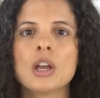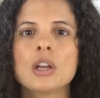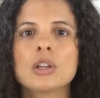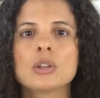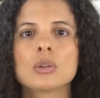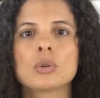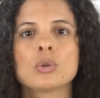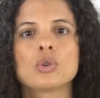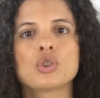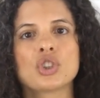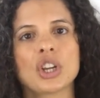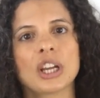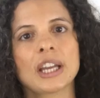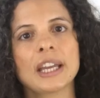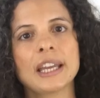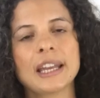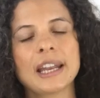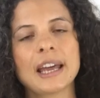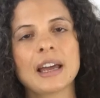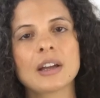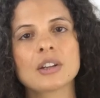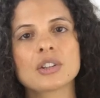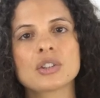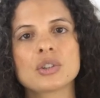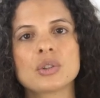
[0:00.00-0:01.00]
So check it
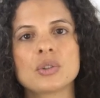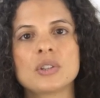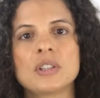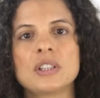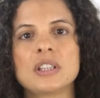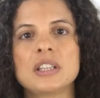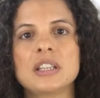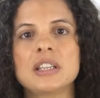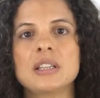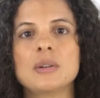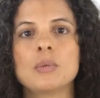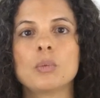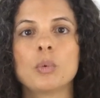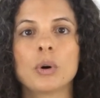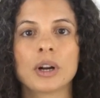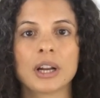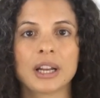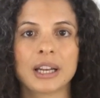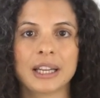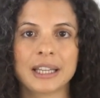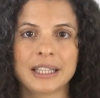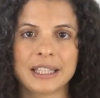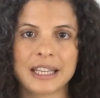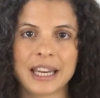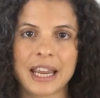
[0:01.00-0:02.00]
out to see what
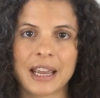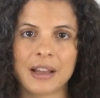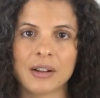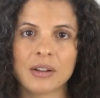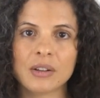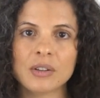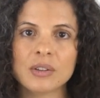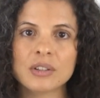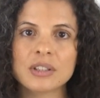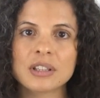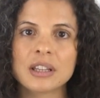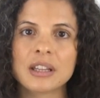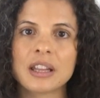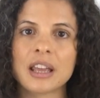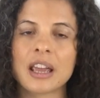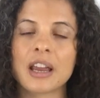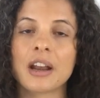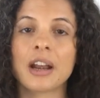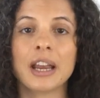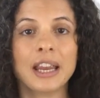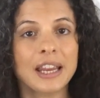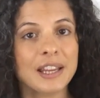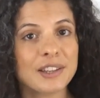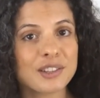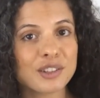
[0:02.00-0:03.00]
it entails.
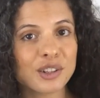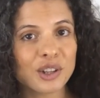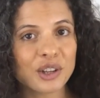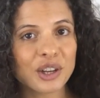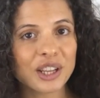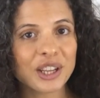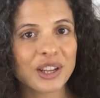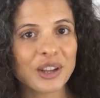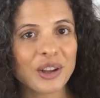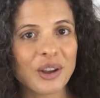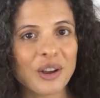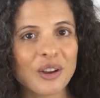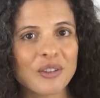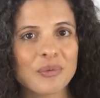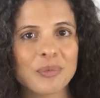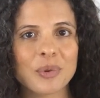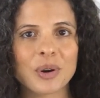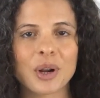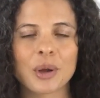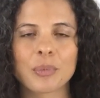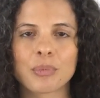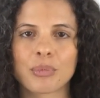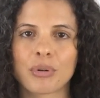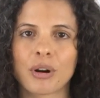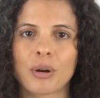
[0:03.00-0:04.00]
There is a learning curve, but
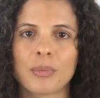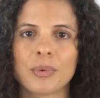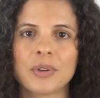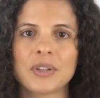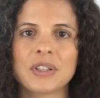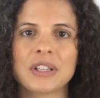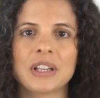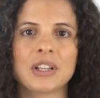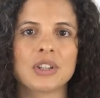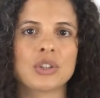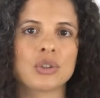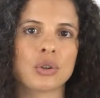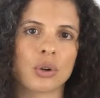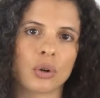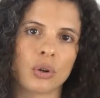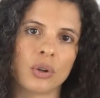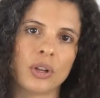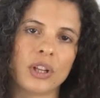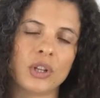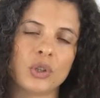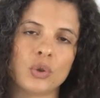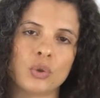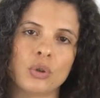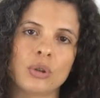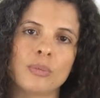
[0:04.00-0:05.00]
I promise it's
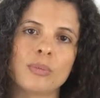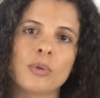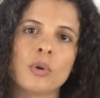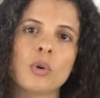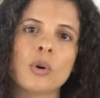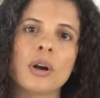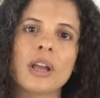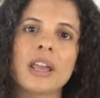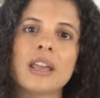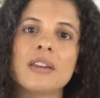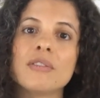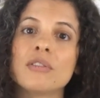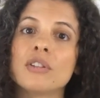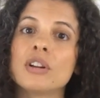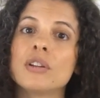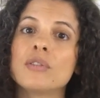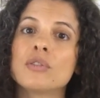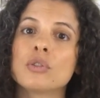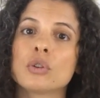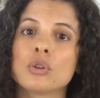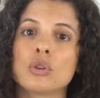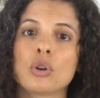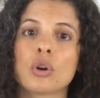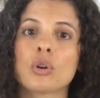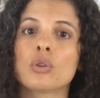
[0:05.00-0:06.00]
totally doable, even
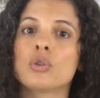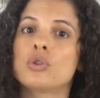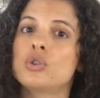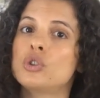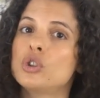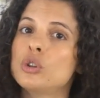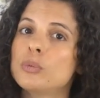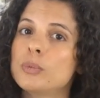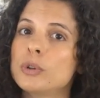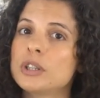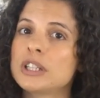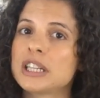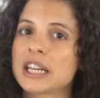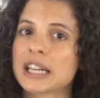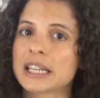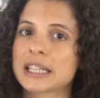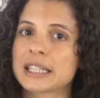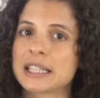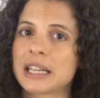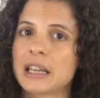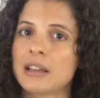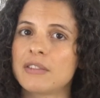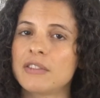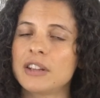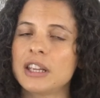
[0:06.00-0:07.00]
if you're not super tech
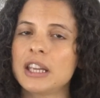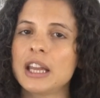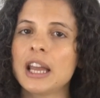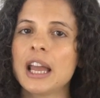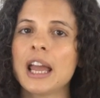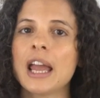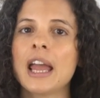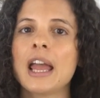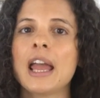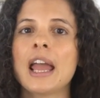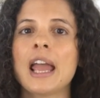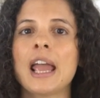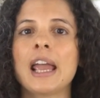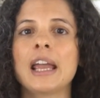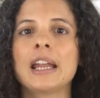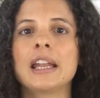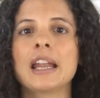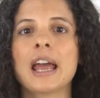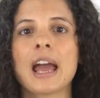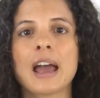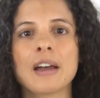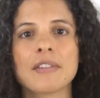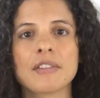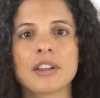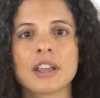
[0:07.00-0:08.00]
savvy, and
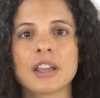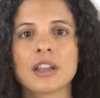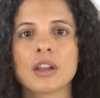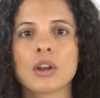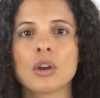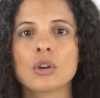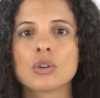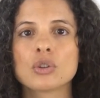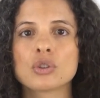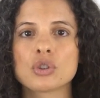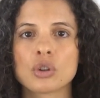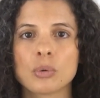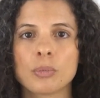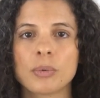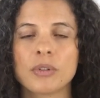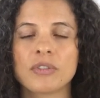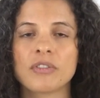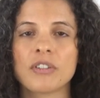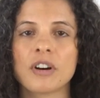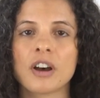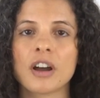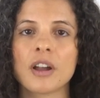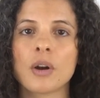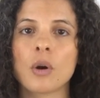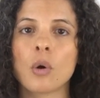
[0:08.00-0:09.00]
having a
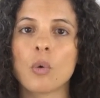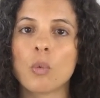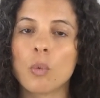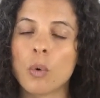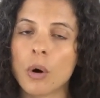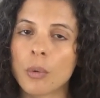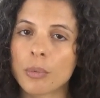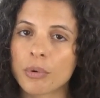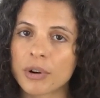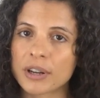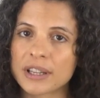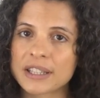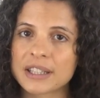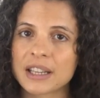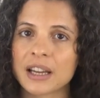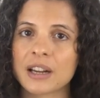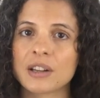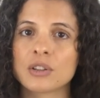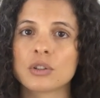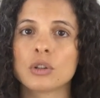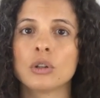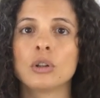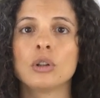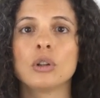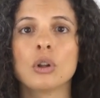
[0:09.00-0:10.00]
Shopify or WordPress site
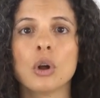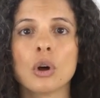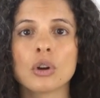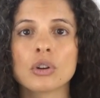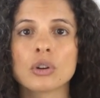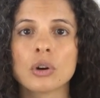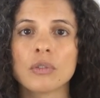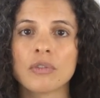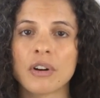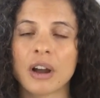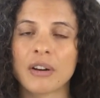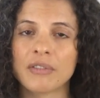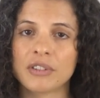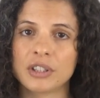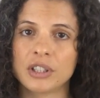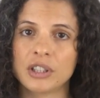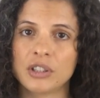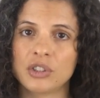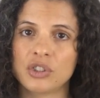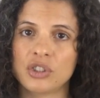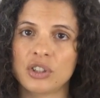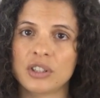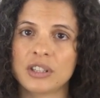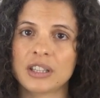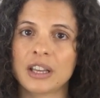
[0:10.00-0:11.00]
has a lot of
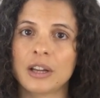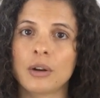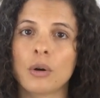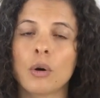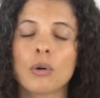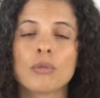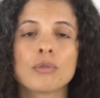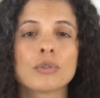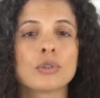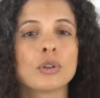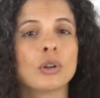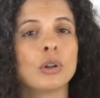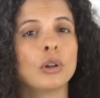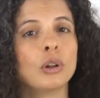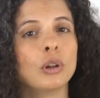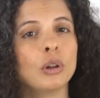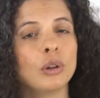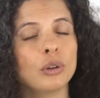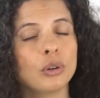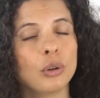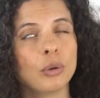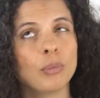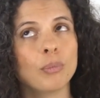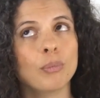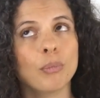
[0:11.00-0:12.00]
advantages and offers
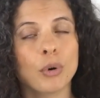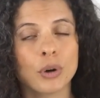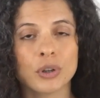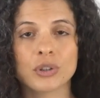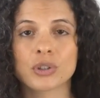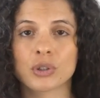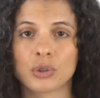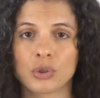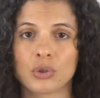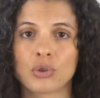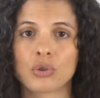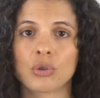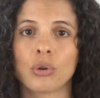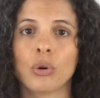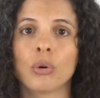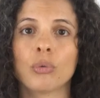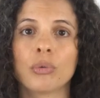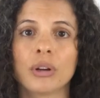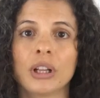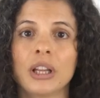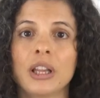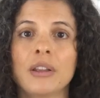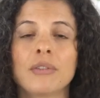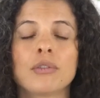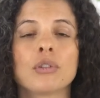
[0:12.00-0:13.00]
the most control,
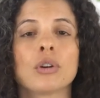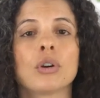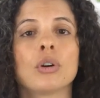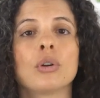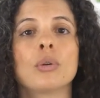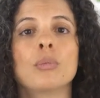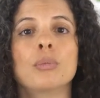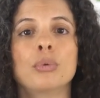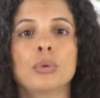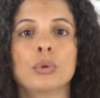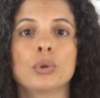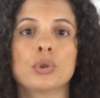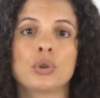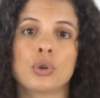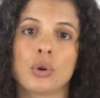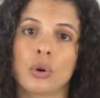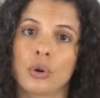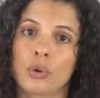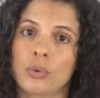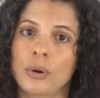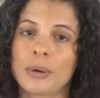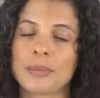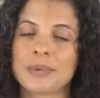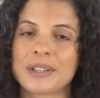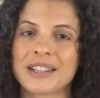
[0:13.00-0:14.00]
really, if you're gonna build your
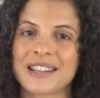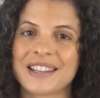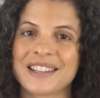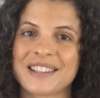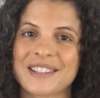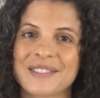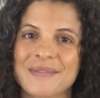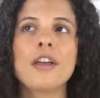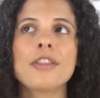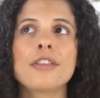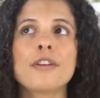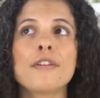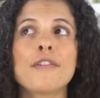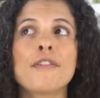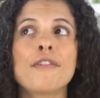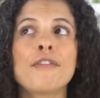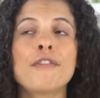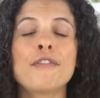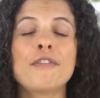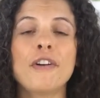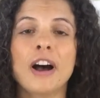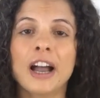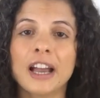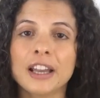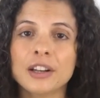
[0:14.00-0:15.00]
own website. The
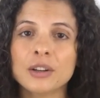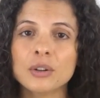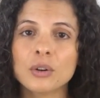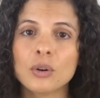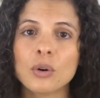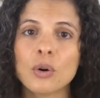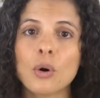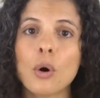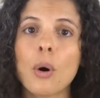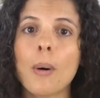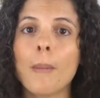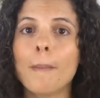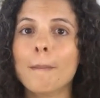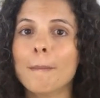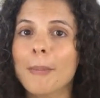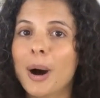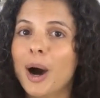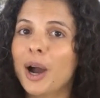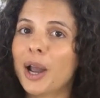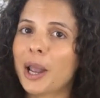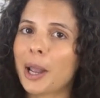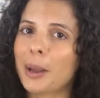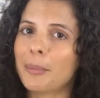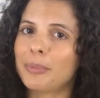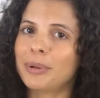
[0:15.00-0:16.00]
final
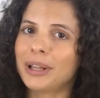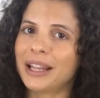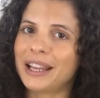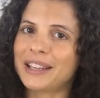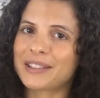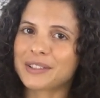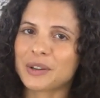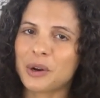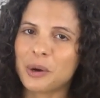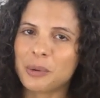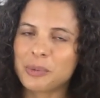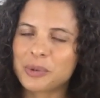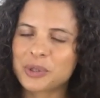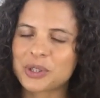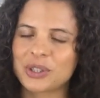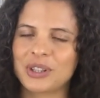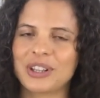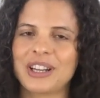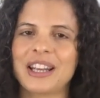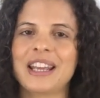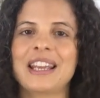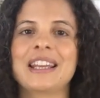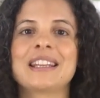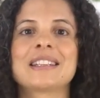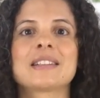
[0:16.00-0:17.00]
marketplace
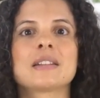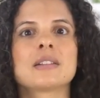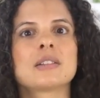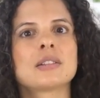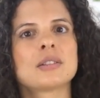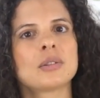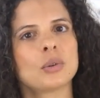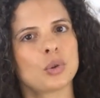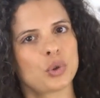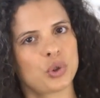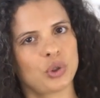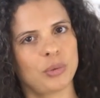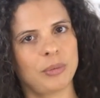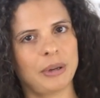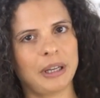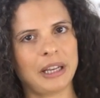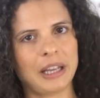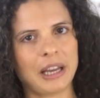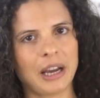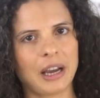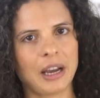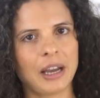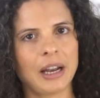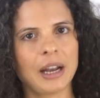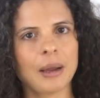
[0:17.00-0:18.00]
option is social
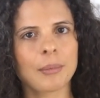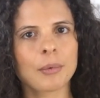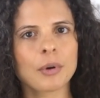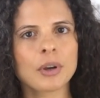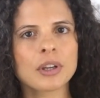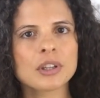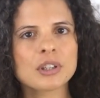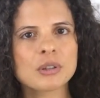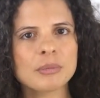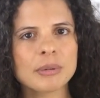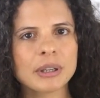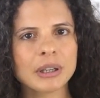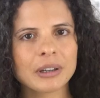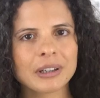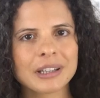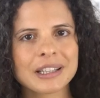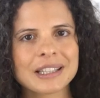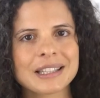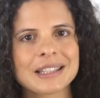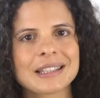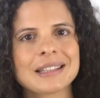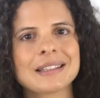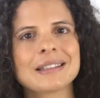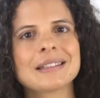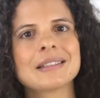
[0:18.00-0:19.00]
media. And I'm going to be
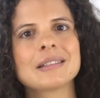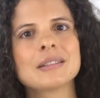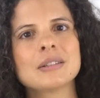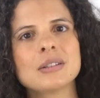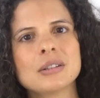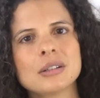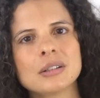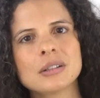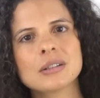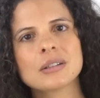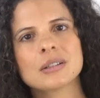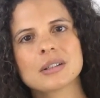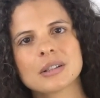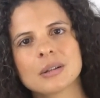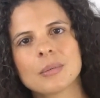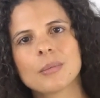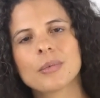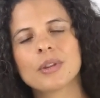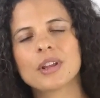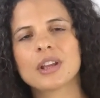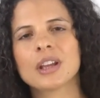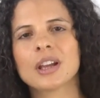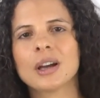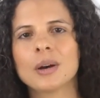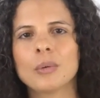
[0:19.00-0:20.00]
honest, this is not
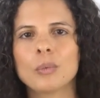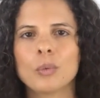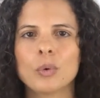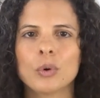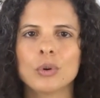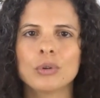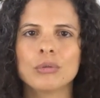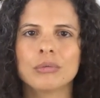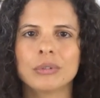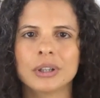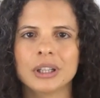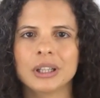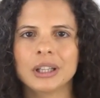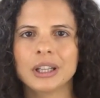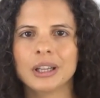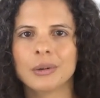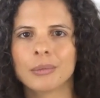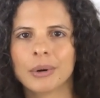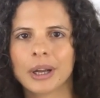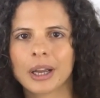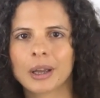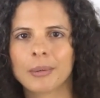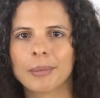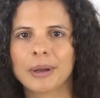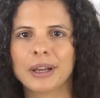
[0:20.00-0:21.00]
something I would really
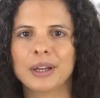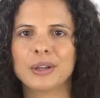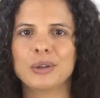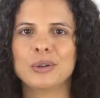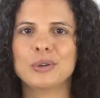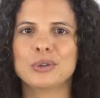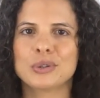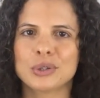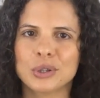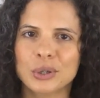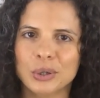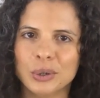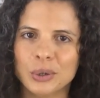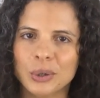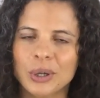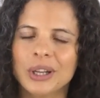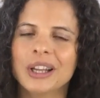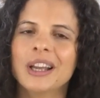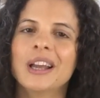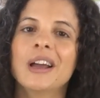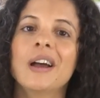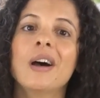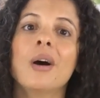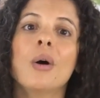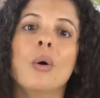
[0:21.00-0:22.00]
recommend you do,
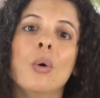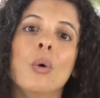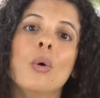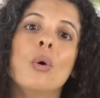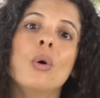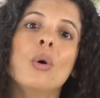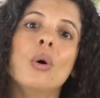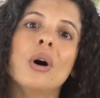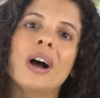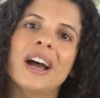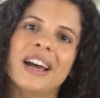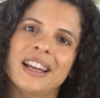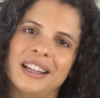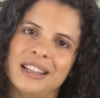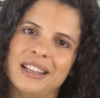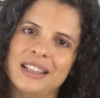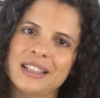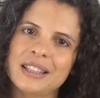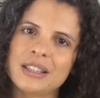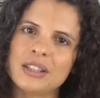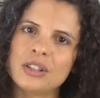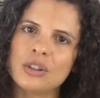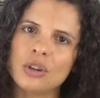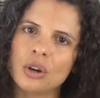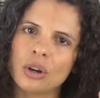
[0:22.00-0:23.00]
or at
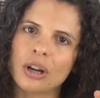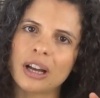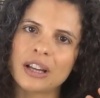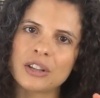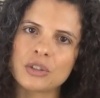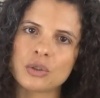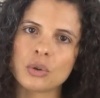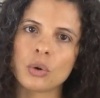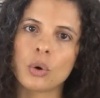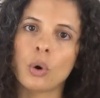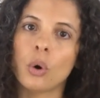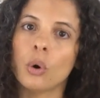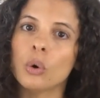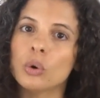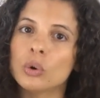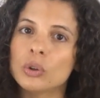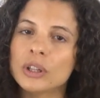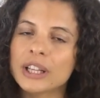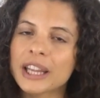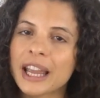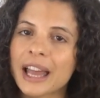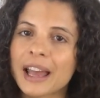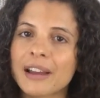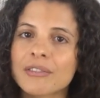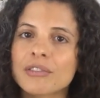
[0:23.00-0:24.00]
least not as your
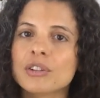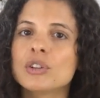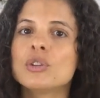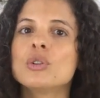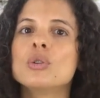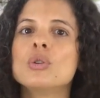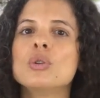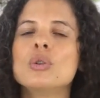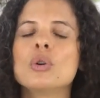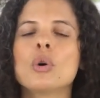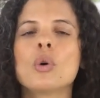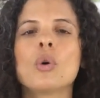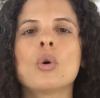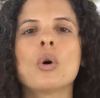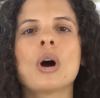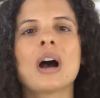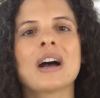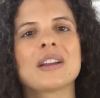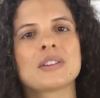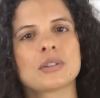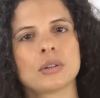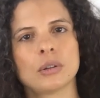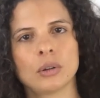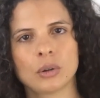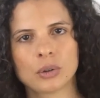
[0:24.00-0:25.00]
only avenue or
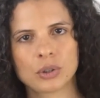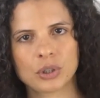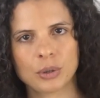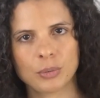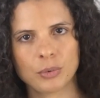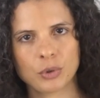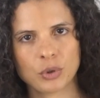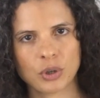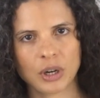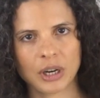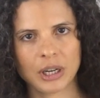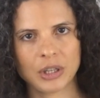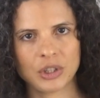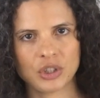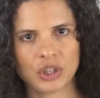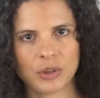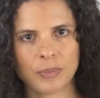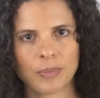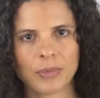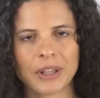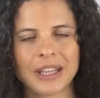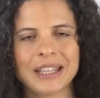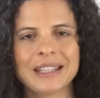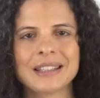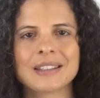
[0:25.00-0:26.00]
as a long-term
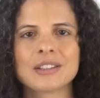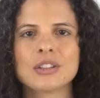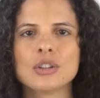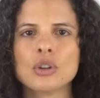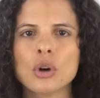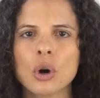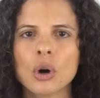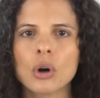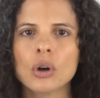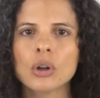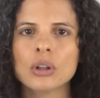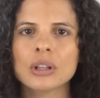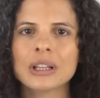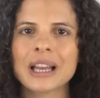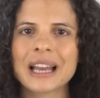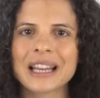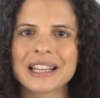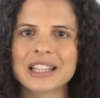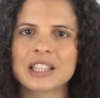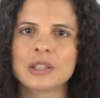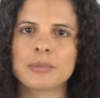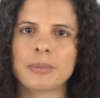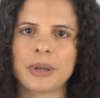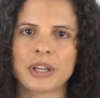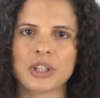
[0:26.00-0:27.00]
strategy. It's not
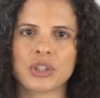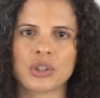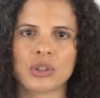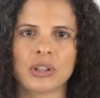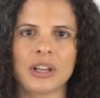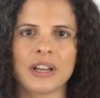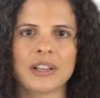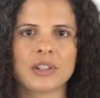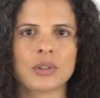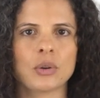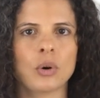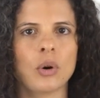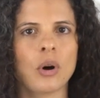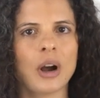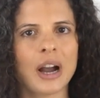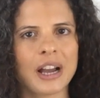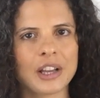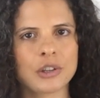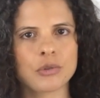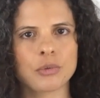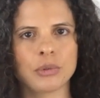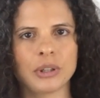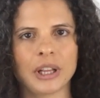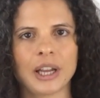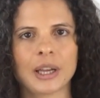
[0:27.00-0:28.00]
as specialized or
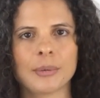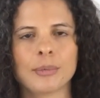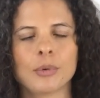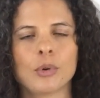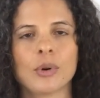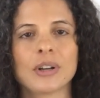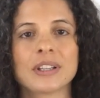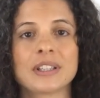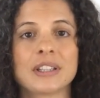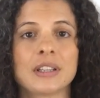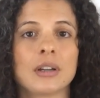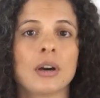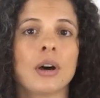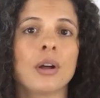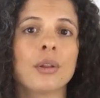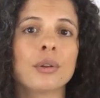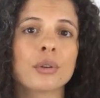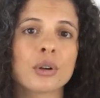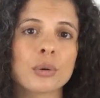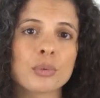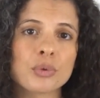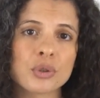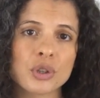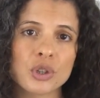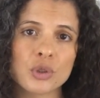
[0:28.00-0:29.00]
as reliable as the other
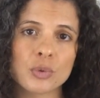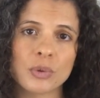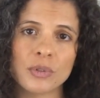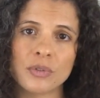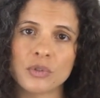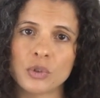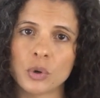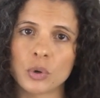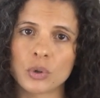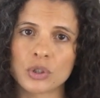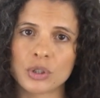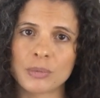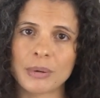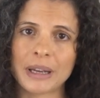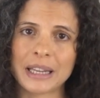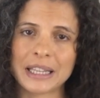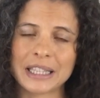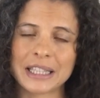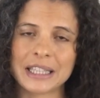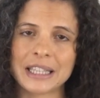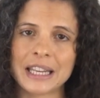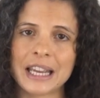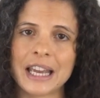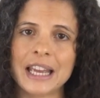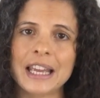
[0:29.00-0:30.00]
options we've talked about
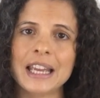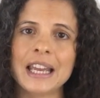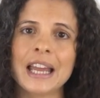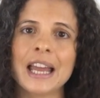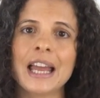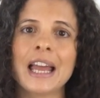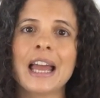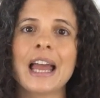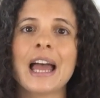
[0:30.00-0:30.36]
today.